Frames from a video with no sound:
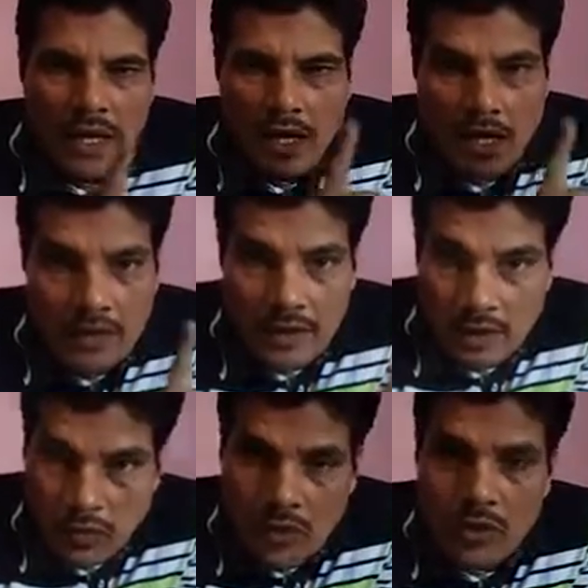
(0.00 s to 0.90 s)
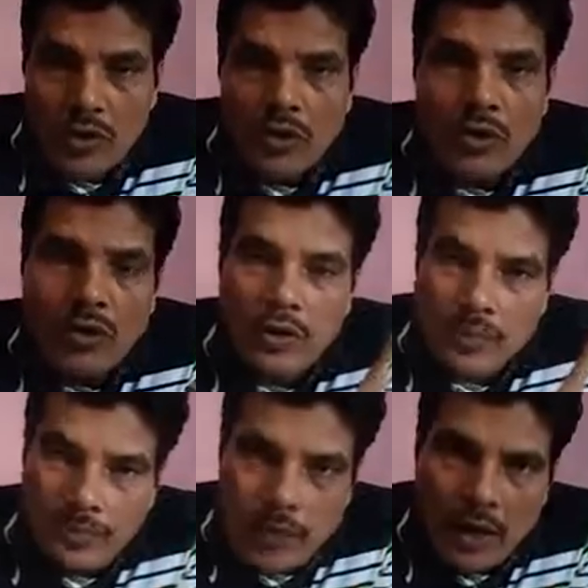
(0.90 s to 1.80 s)
And the road or the
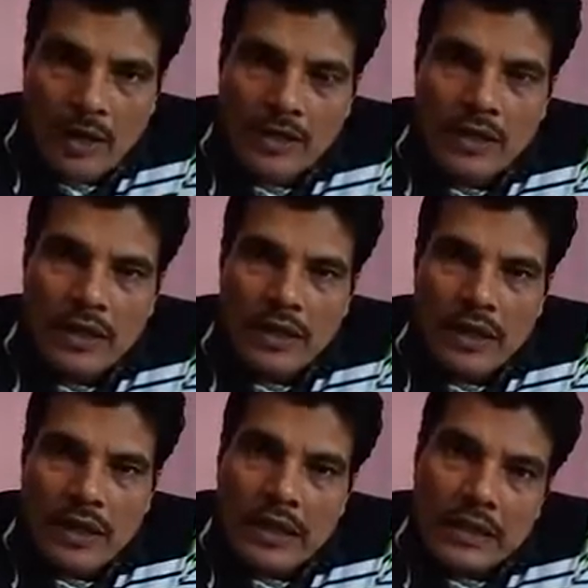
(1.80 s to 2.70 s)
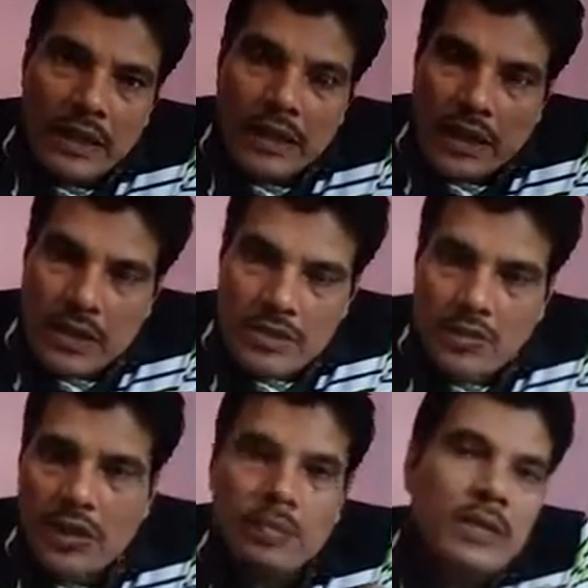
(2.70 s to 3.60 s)
path that has
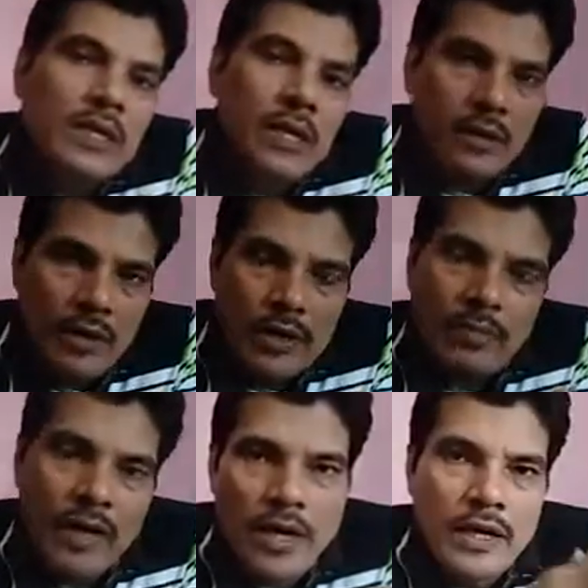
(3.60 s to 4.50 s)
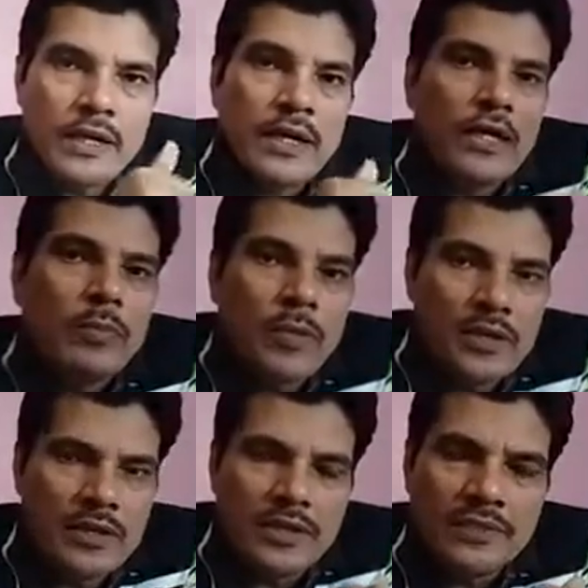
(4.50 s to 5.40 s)
not been traveled by any great
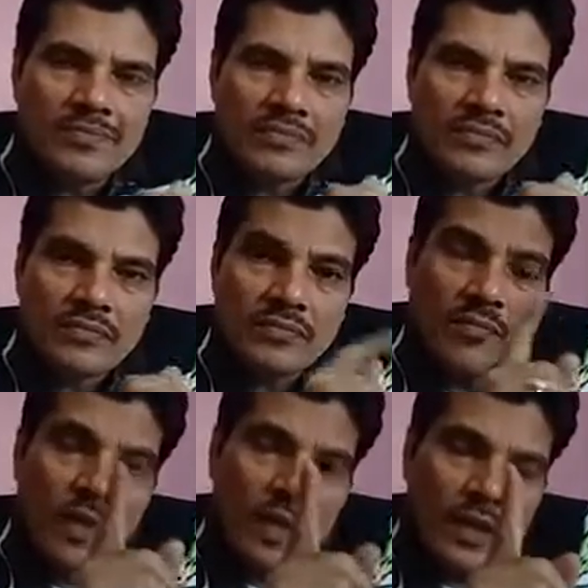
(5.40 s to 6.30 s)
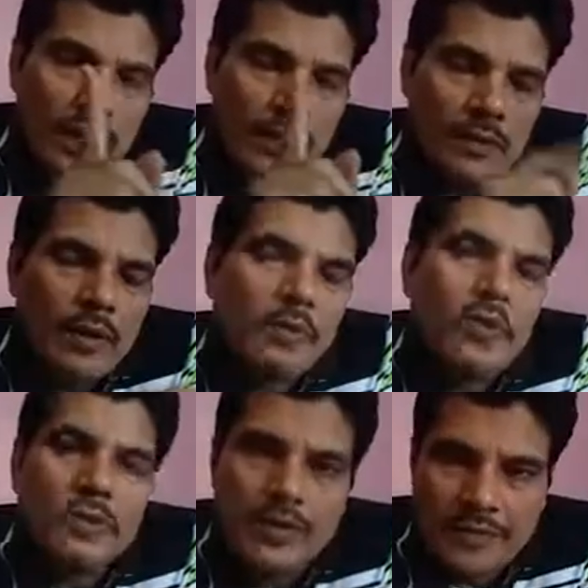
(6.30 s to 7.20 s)
person can never be
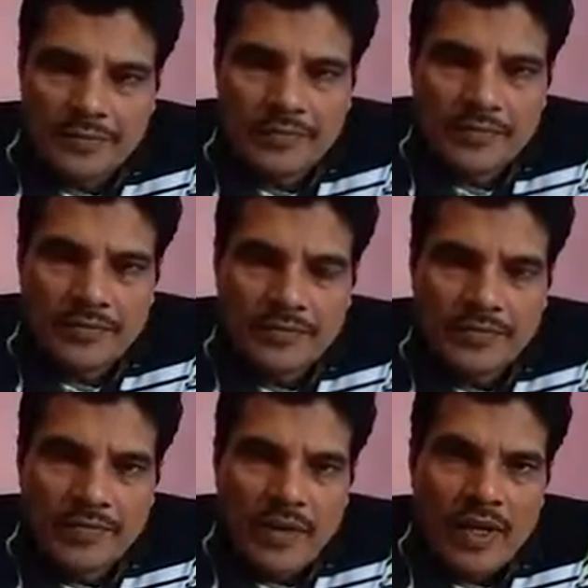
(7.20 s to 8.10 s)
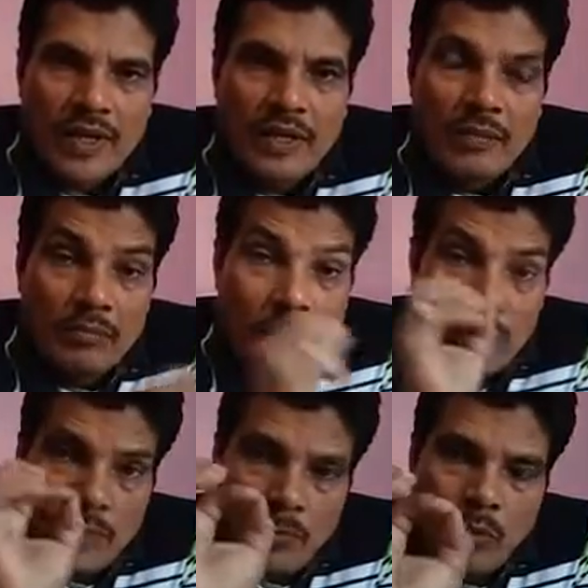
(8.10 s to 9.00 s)
good.
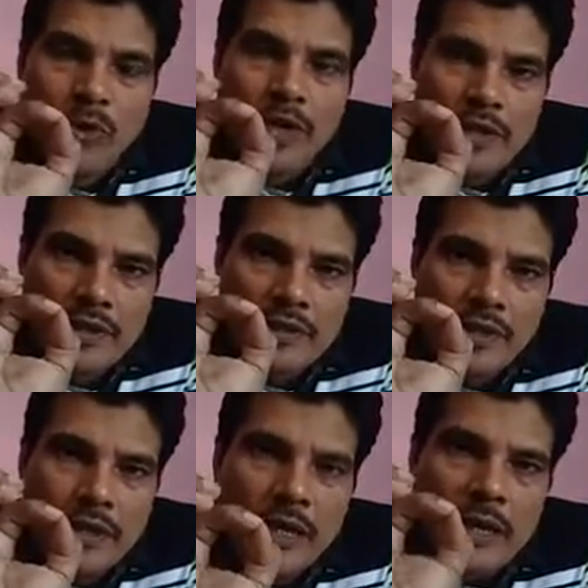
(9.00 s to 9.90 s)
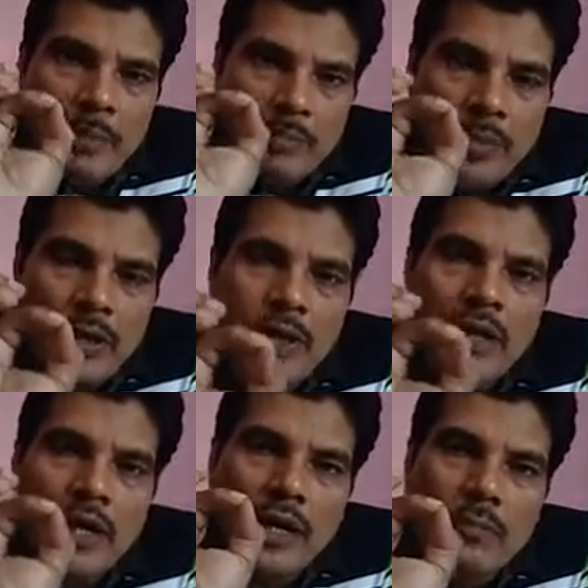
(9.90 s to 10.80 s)
But the poet,
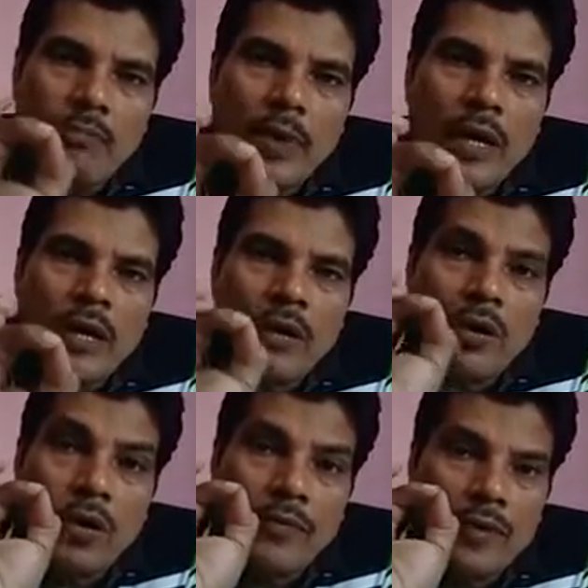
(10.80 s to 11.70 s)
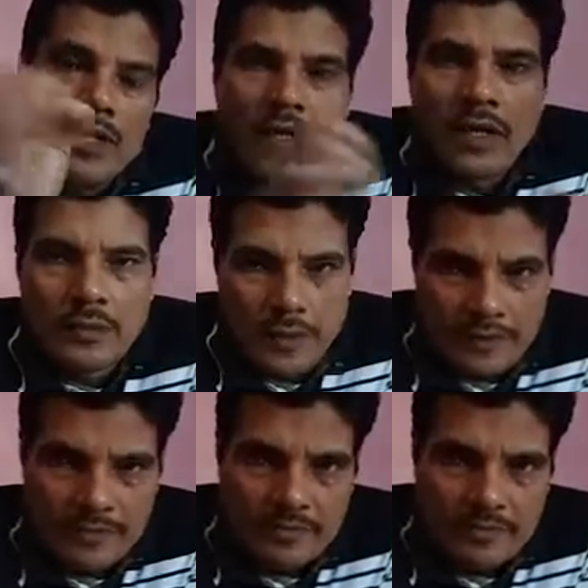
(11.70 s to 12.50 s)
being a man of risk loving,